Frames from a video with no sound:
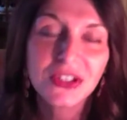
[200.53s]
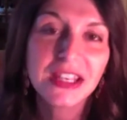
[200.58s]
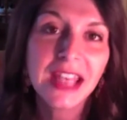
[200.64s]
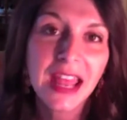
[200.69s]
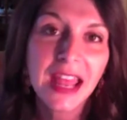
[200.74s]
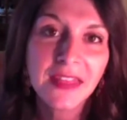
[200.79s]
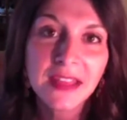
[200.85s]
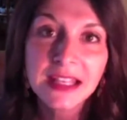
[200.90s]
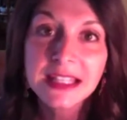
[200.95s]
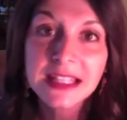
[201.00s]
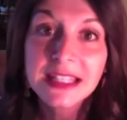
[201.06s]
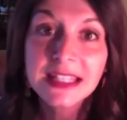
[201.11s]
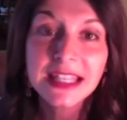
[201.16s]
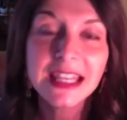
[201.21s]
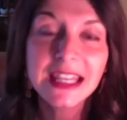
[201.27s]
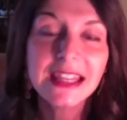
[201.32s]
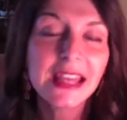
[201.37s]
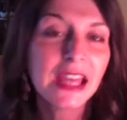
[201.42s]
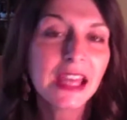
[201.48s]
and they see
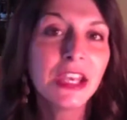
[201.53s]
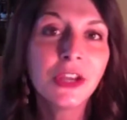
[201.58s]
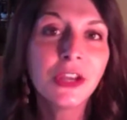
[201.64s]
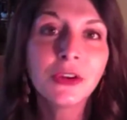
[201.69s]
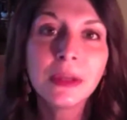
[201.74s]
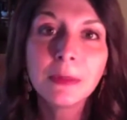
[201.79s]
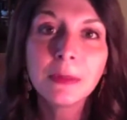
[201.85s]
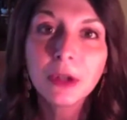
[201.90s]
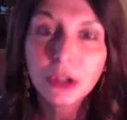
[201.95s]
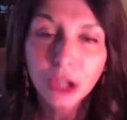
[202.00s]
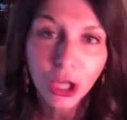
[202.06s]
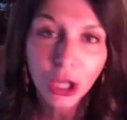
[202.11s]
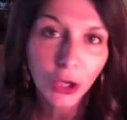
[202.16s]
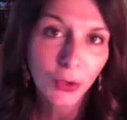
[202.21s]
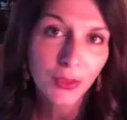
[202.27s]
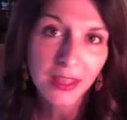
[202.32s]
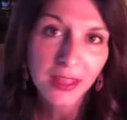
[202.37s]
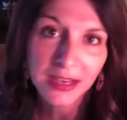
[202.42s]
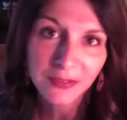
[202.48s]
that Nerium glow
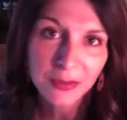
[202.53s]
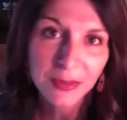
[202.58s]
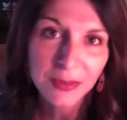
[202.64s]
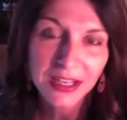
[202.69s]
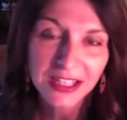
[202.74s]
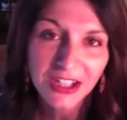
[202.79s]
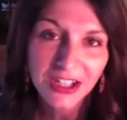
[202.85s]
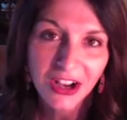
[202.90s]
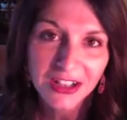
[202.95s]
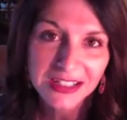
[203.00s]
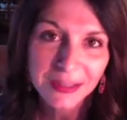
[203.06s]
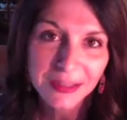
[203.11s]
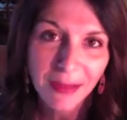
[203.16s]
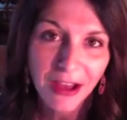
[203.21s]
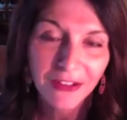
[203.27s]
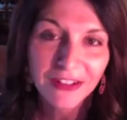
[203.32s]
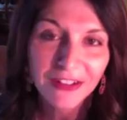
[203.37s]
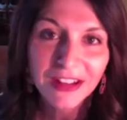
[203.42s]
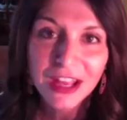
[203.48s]
that everybody talks about.